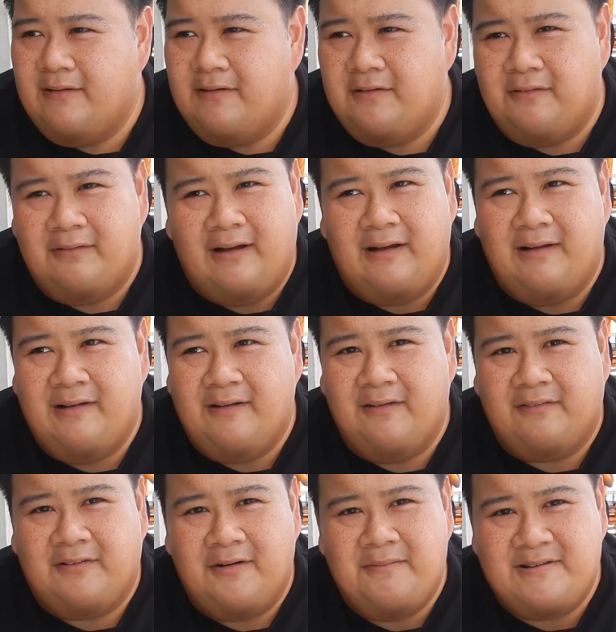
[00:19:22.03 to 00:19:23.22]
the
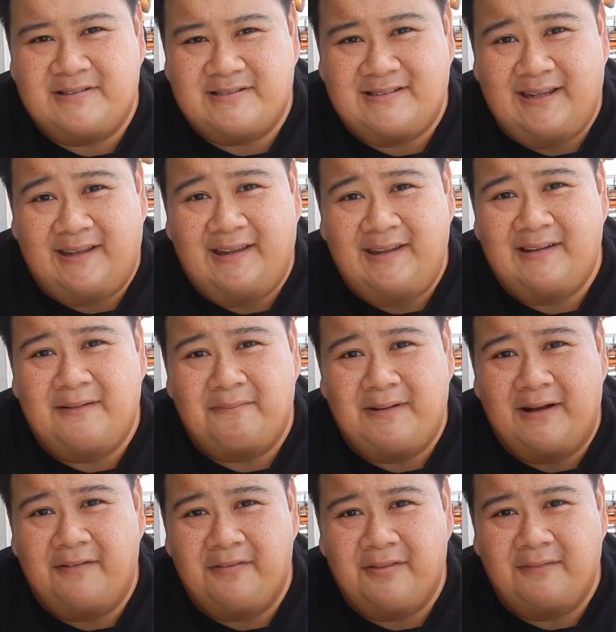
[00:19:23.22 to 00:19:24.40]
term is sticky in the
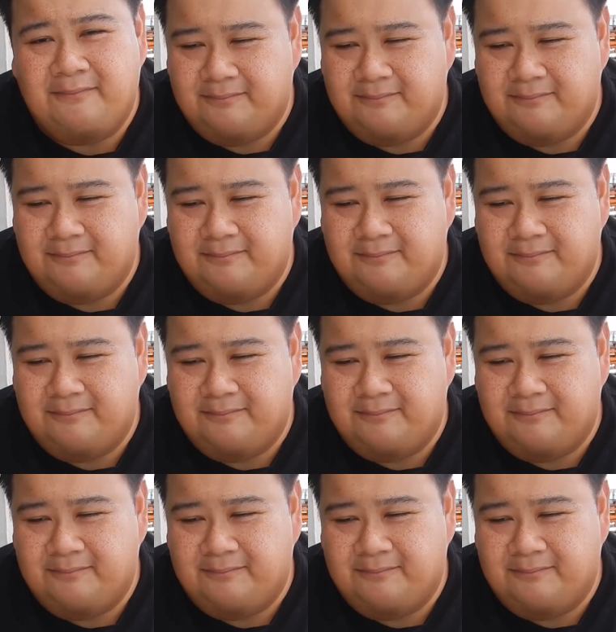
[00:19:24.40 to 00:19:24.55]
mouth.